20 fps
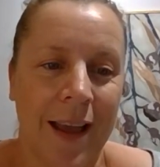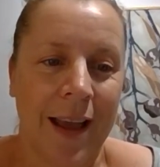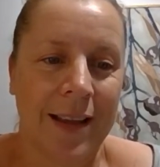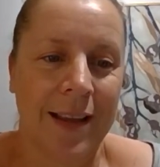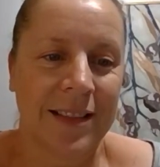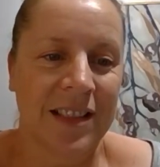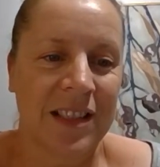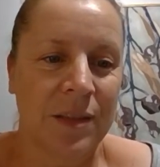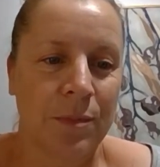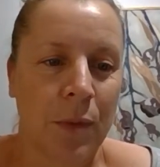
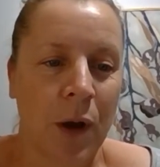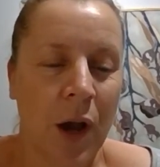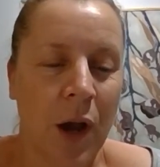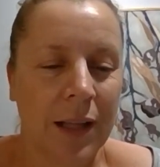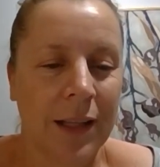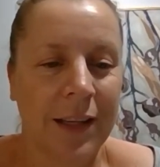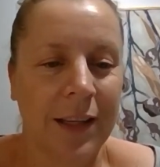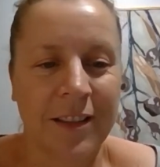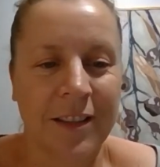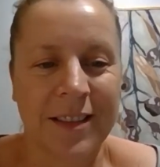and
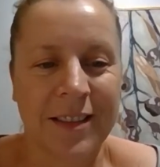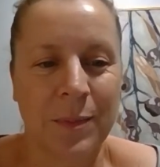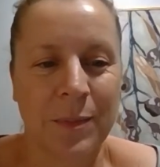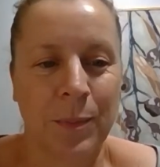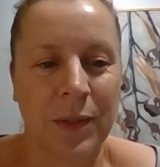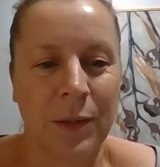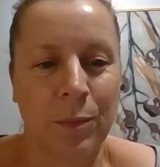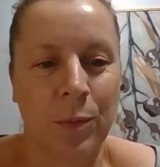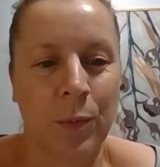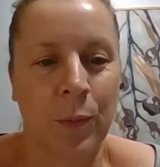smiling,
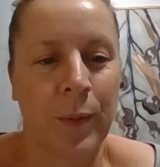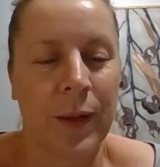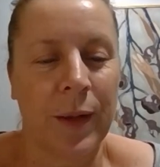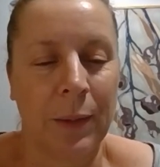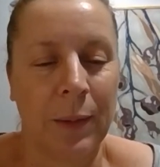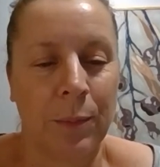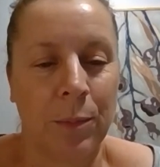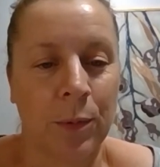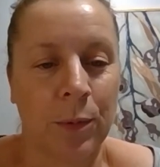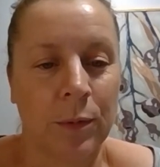hospitable
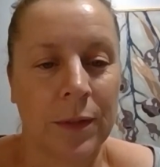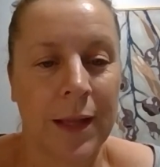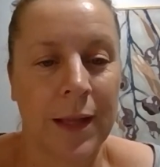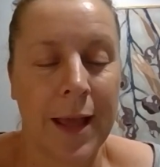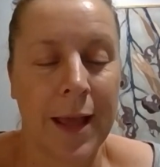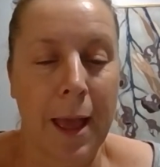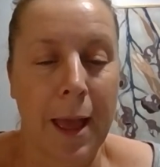people,